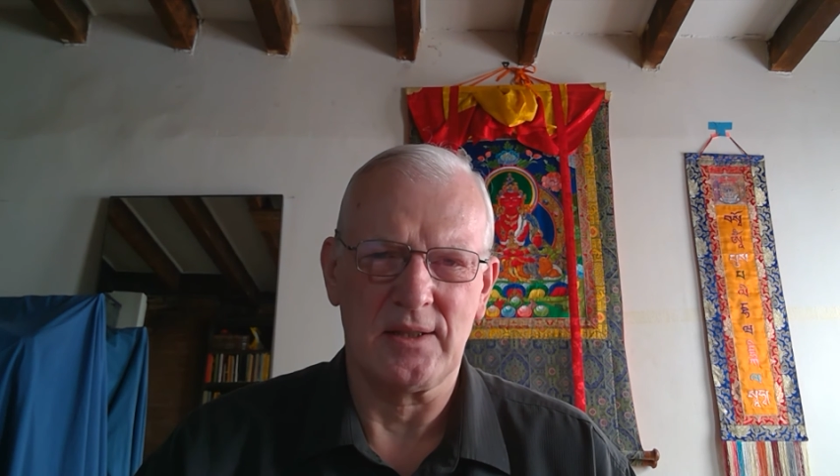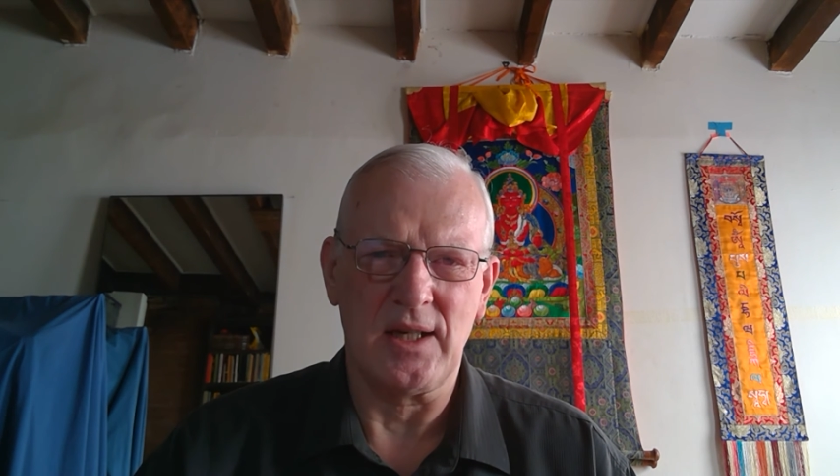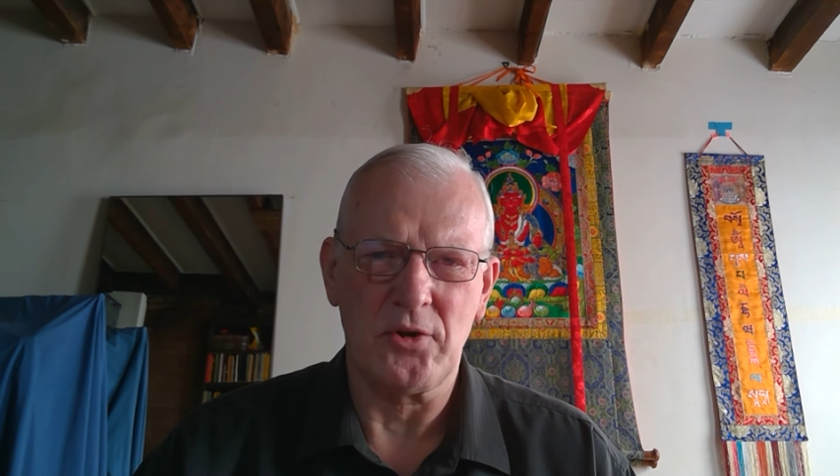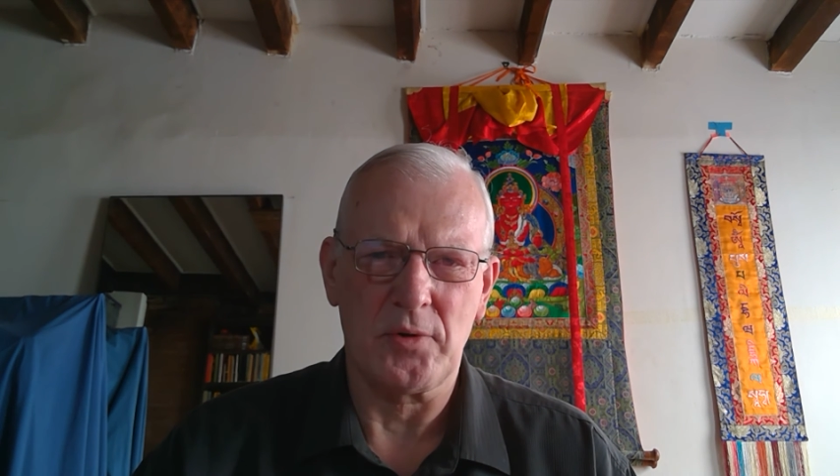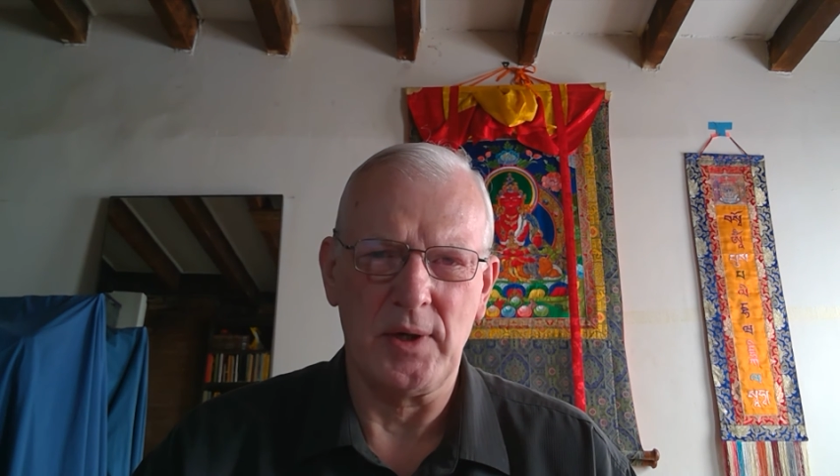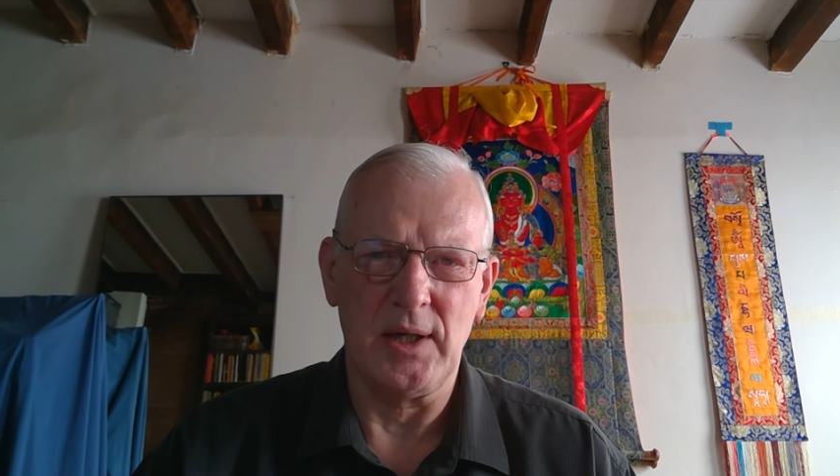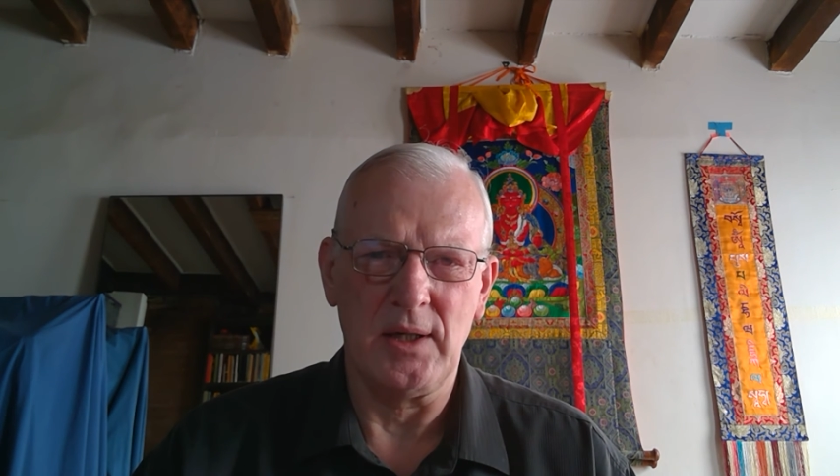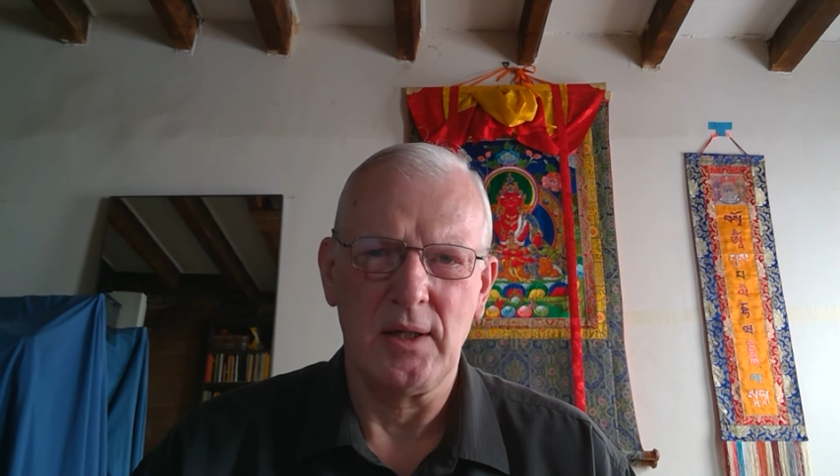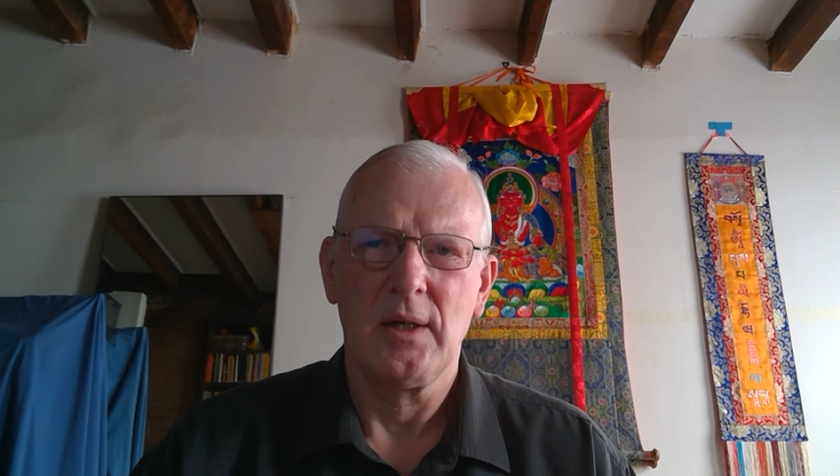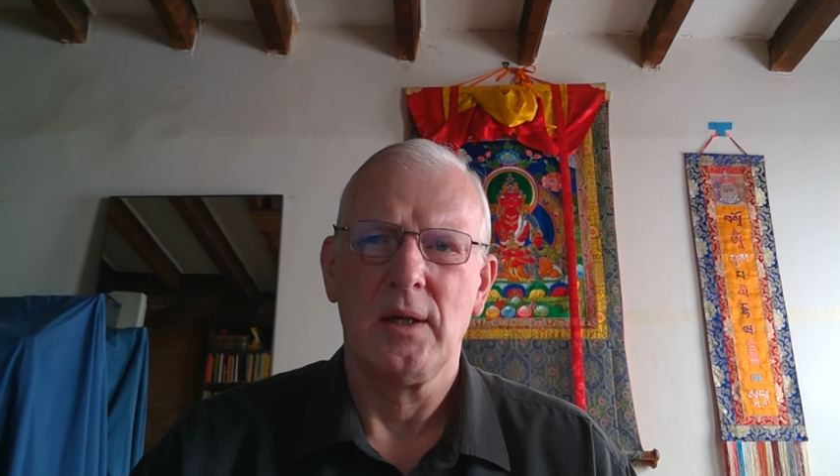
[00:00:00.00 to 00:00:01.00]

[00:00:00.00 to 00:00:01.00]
century.